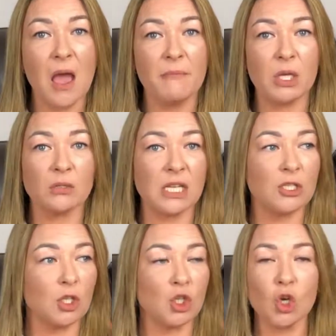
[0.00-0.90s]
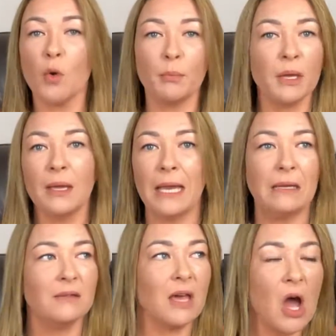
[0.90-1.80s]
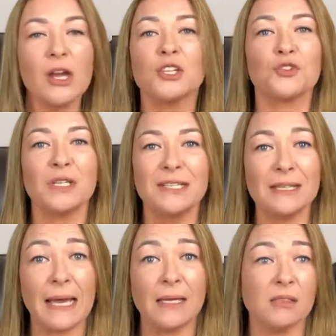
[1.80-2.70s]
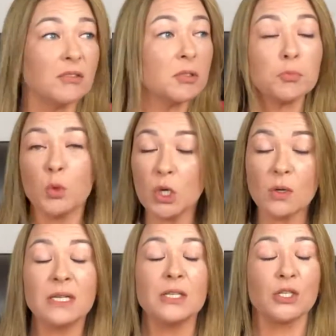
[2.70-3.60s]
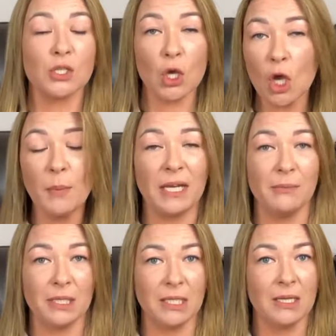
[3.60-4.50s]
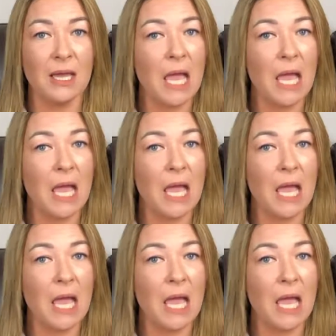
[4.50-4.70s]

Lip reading: because it's a shop in the high street and we're not going to disturb anybody.